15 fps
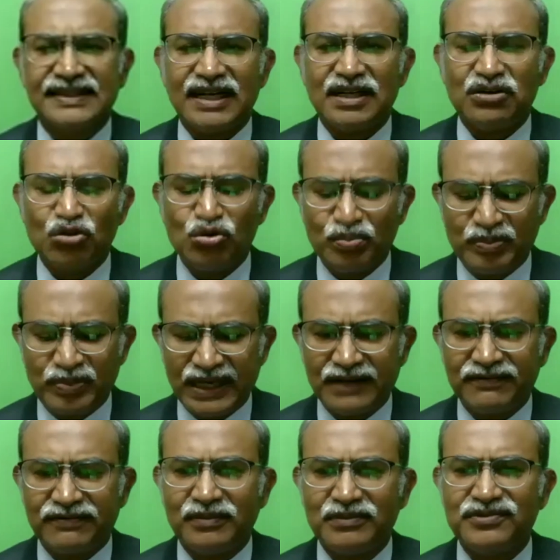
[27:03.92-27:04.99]
are 2
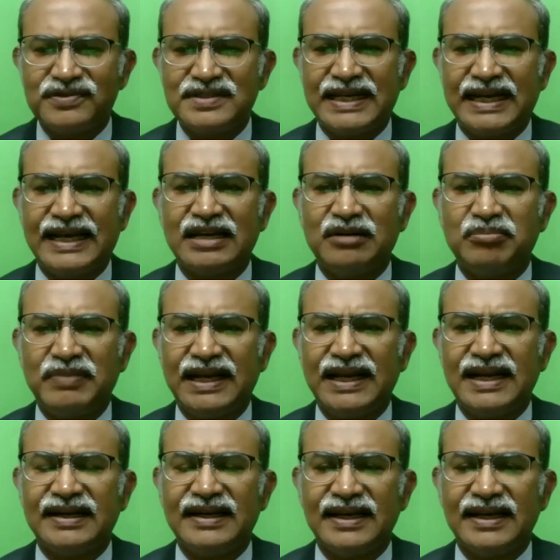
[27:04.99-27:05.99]
platforms which I had planned,